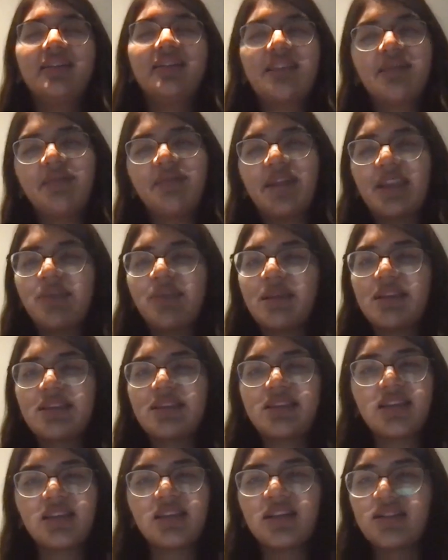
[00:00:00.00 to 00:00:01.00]
some very
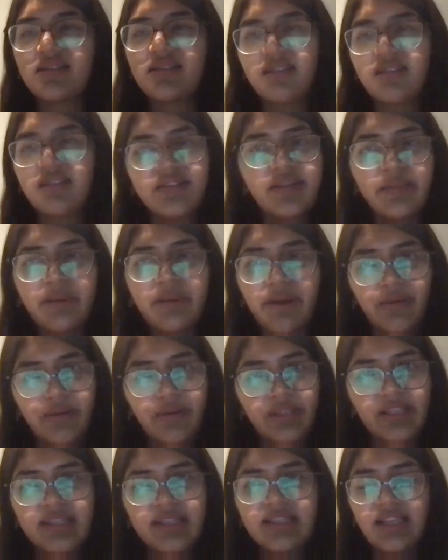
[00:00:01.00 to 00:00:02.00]
basic concerns about
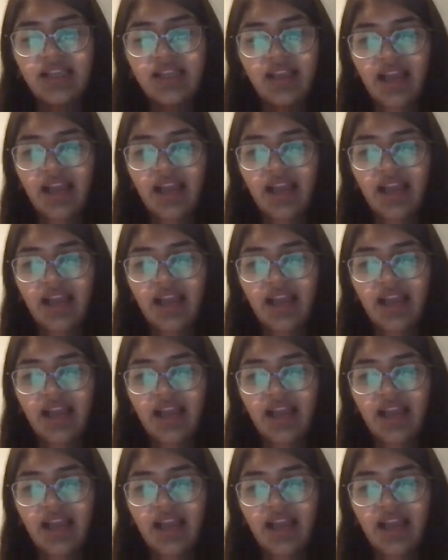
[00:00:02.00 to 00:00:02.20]
this.